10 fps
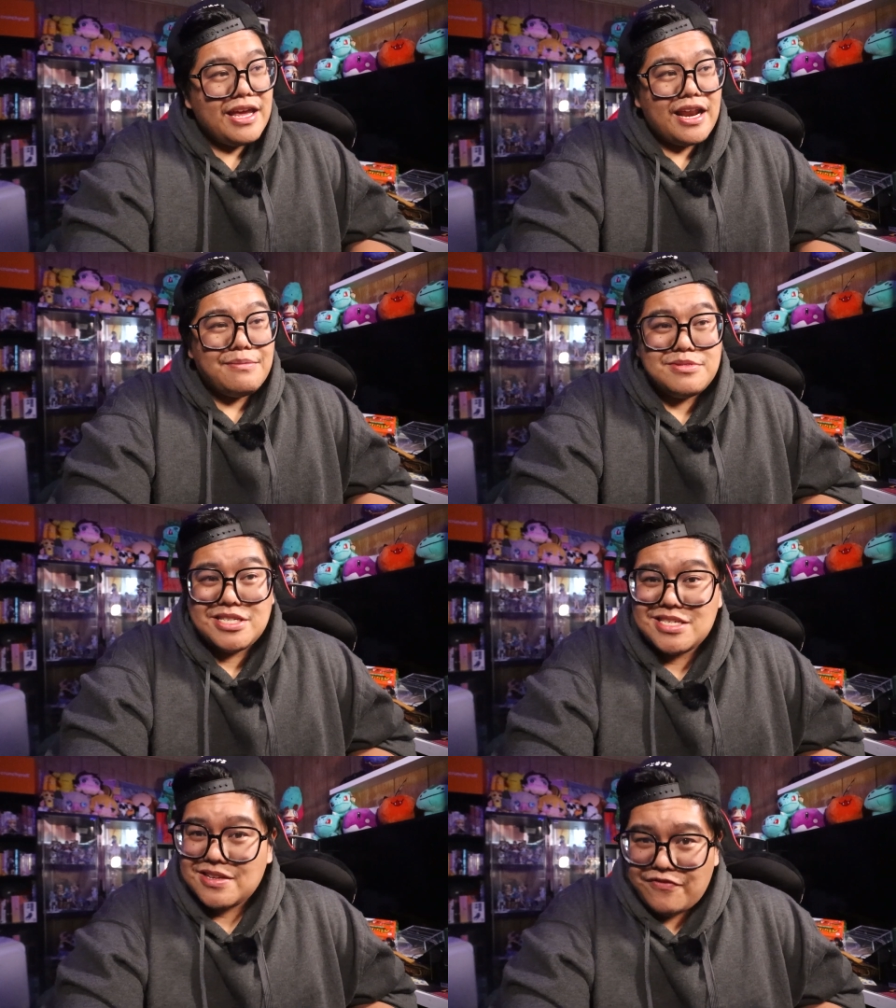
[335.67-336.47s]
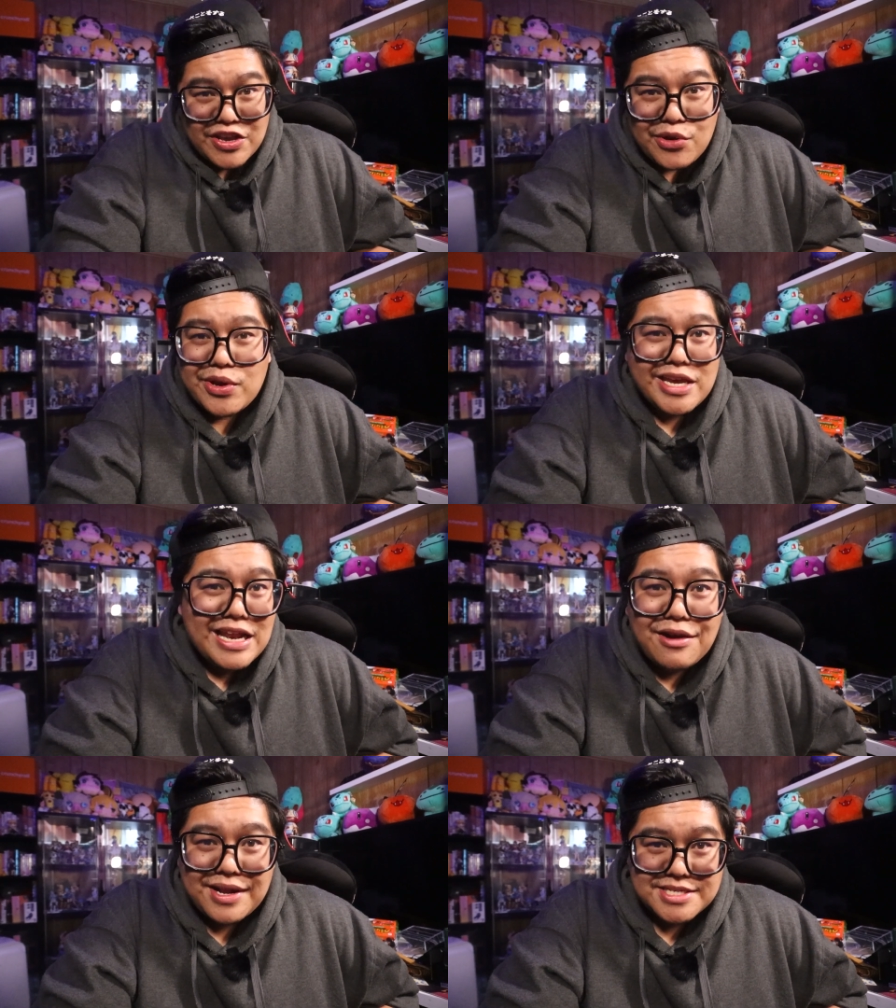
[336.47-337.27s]
and I'm just figuring it
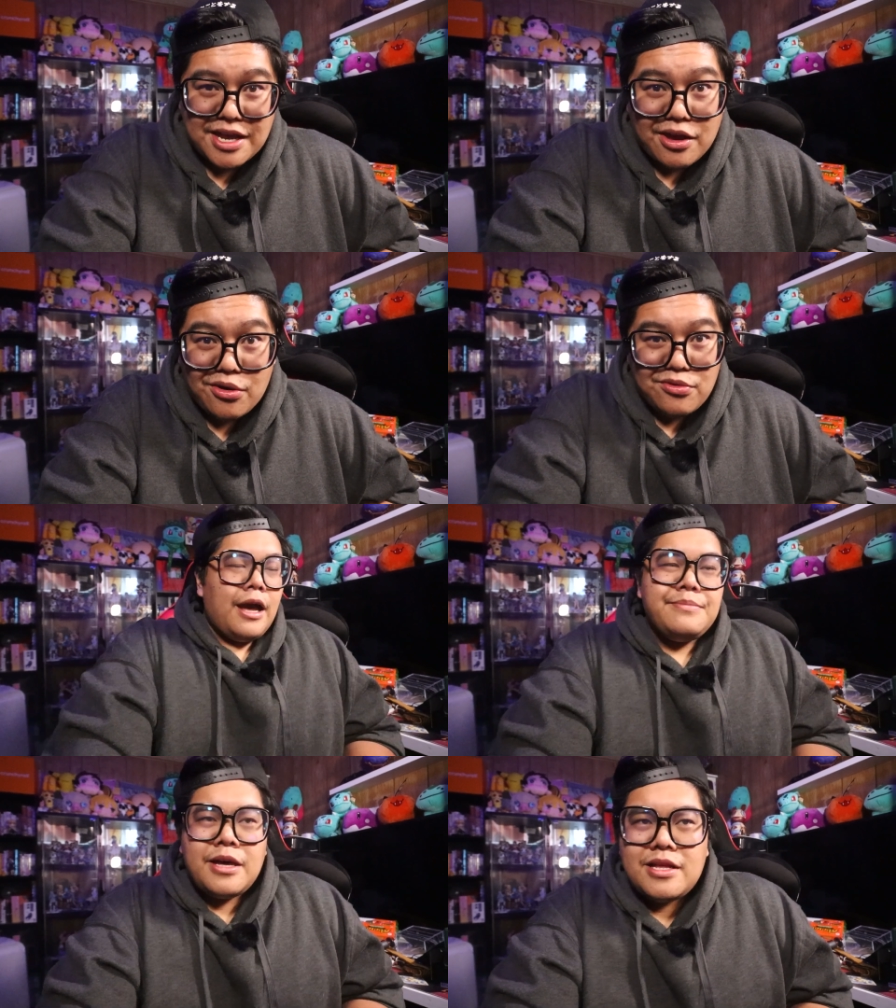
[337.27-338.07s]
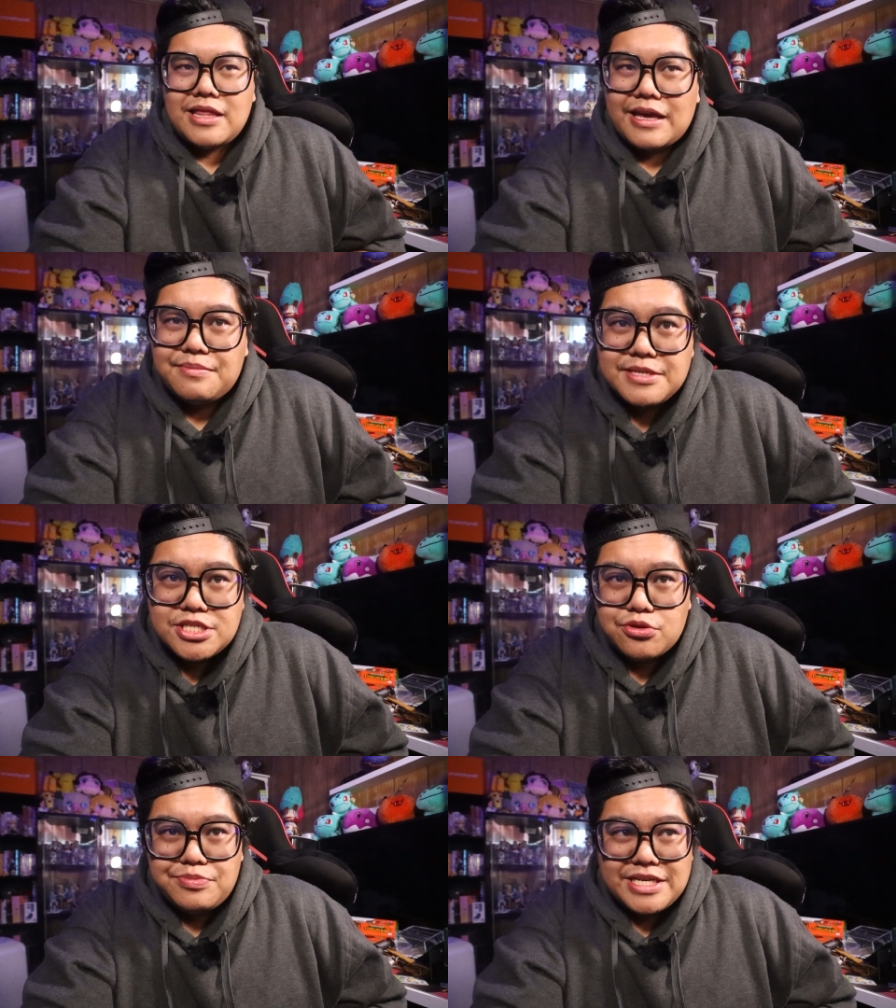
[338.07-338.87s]
out as I go. I'm not like
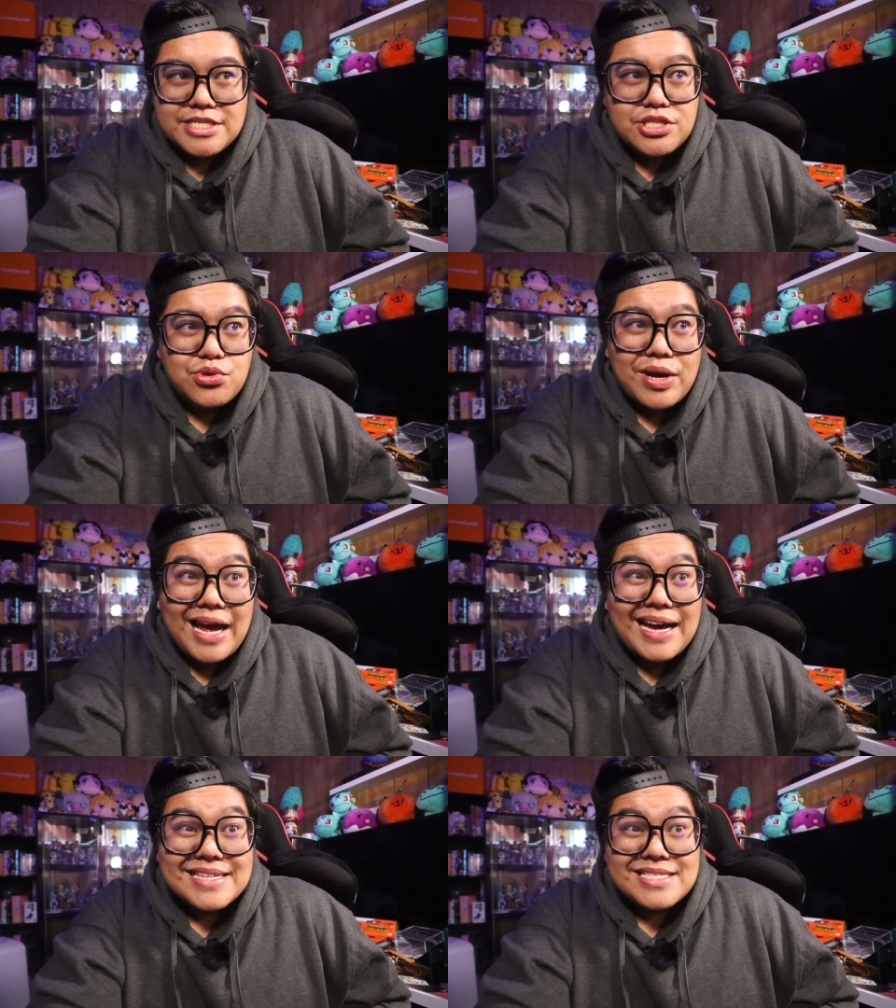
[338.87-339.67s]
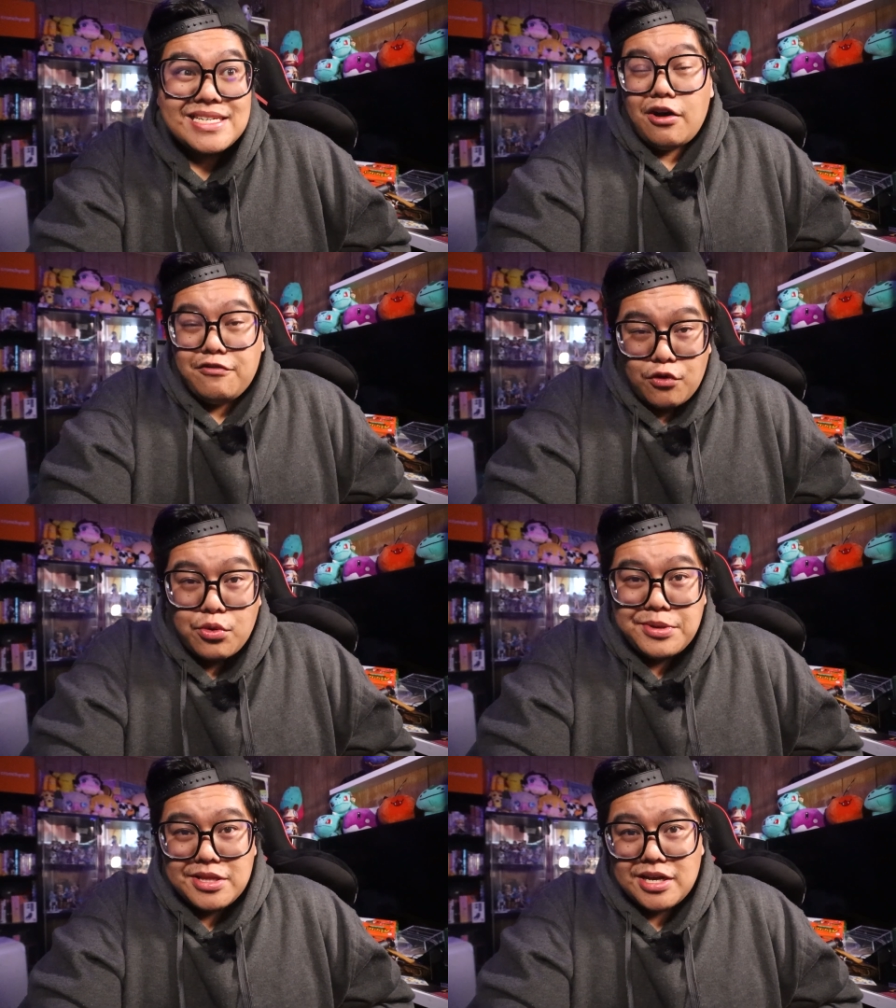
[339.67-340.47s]
Mister Beast, who has a
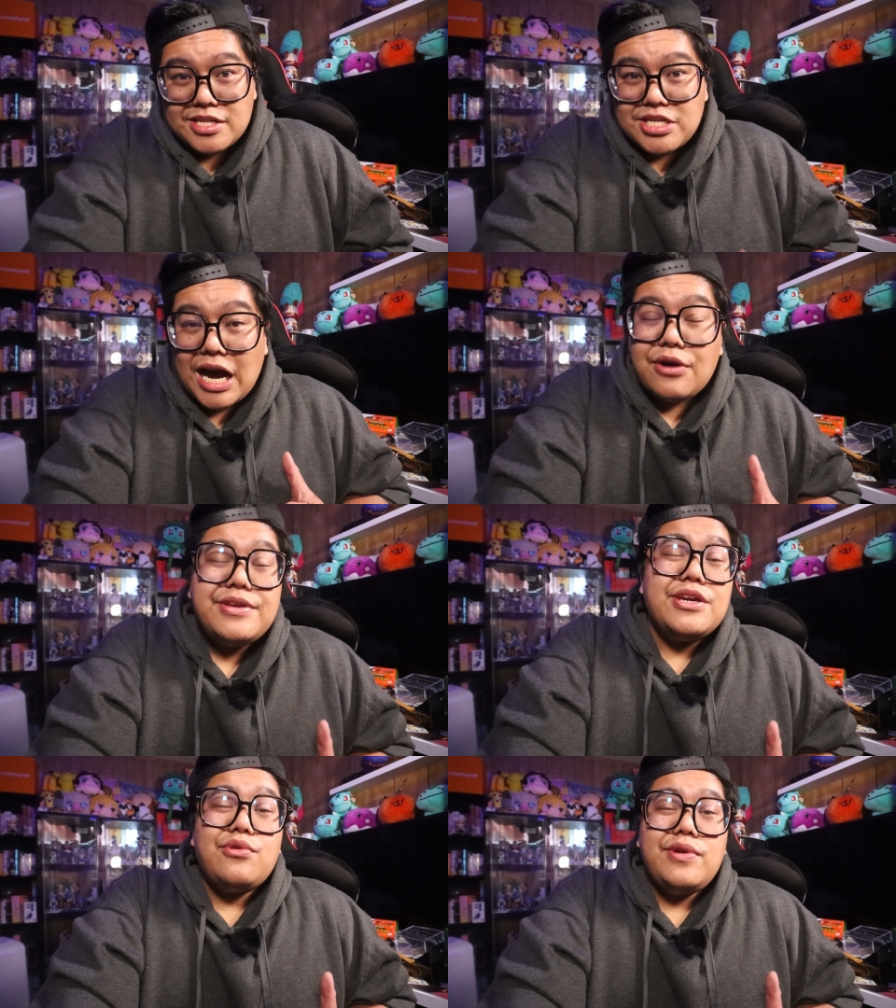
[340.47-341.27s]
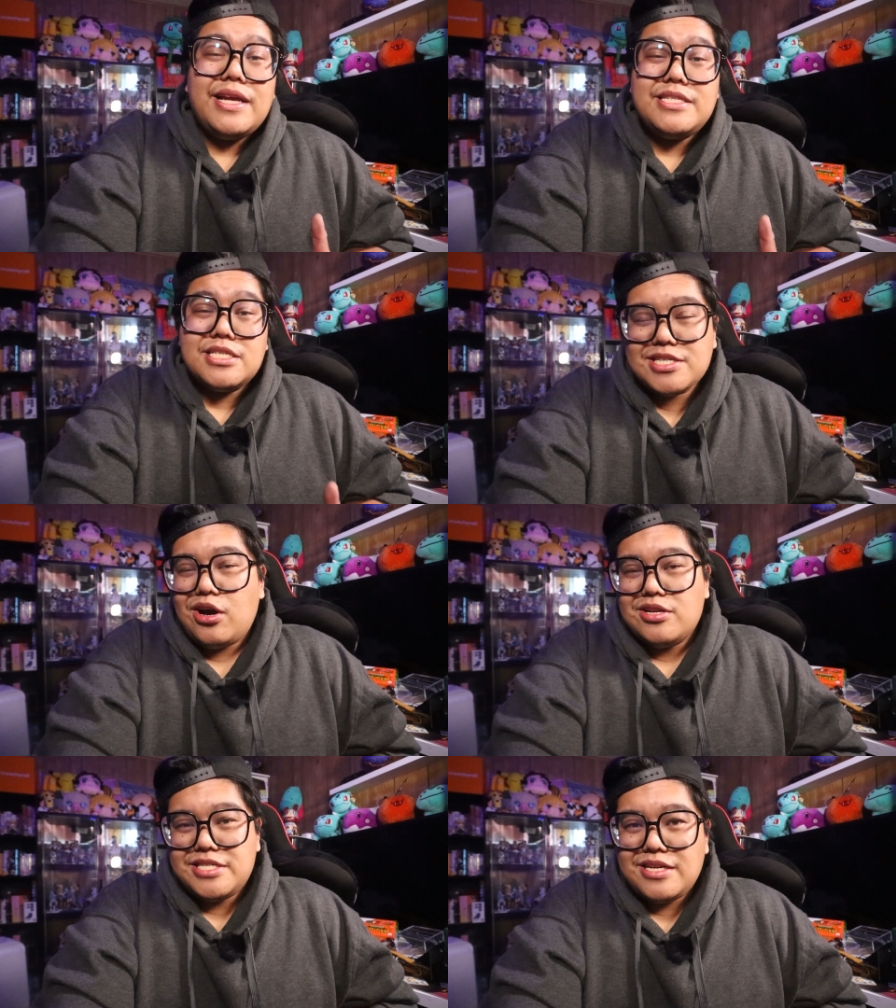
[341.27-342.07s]
formula to how he creates his
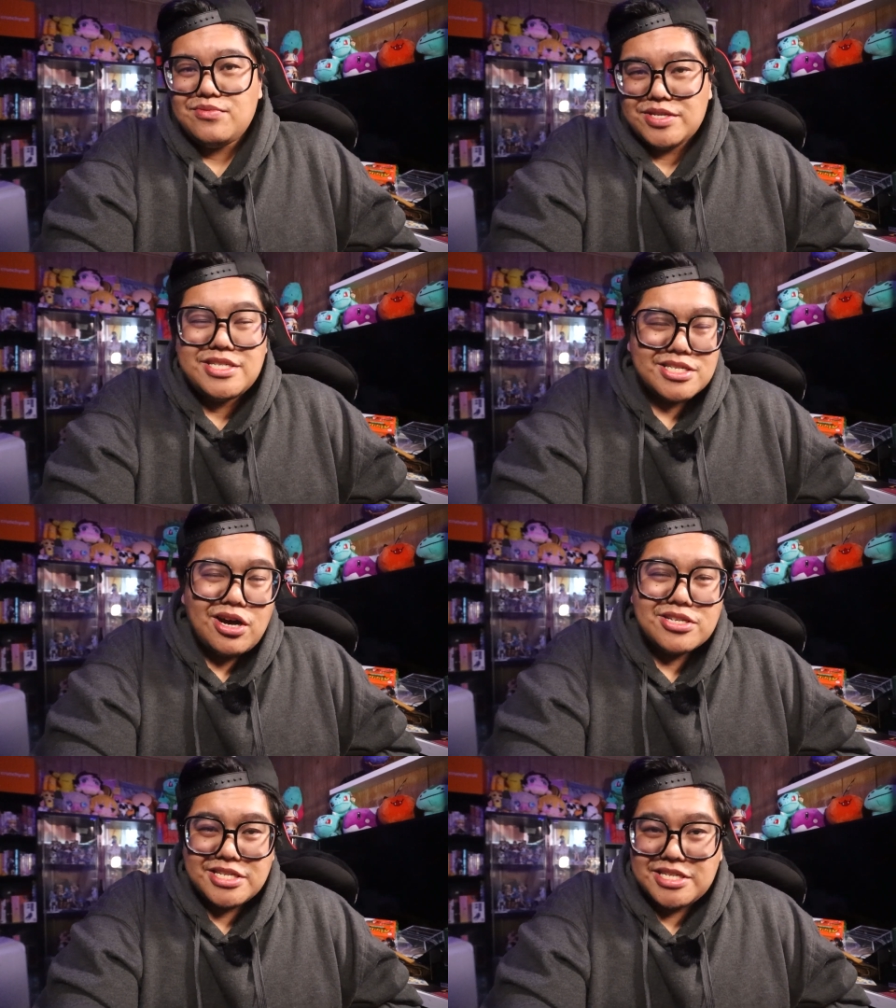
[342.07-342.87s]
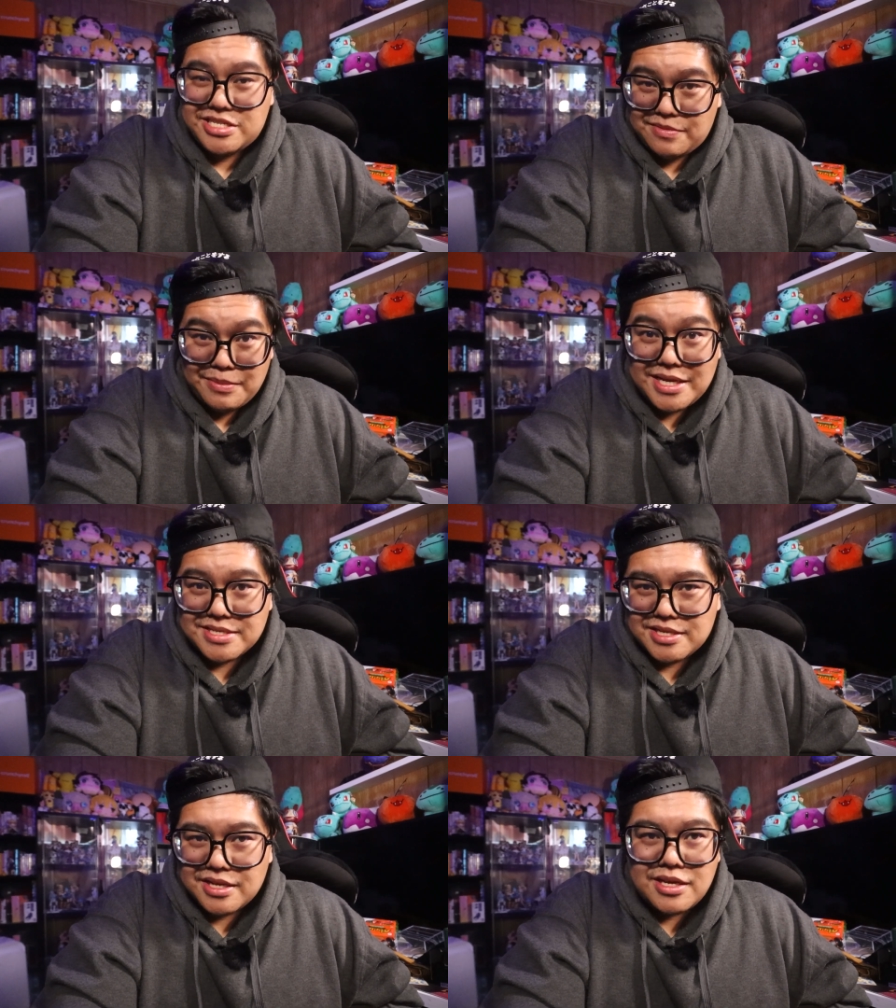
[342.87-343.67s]
content, which his content is amazing,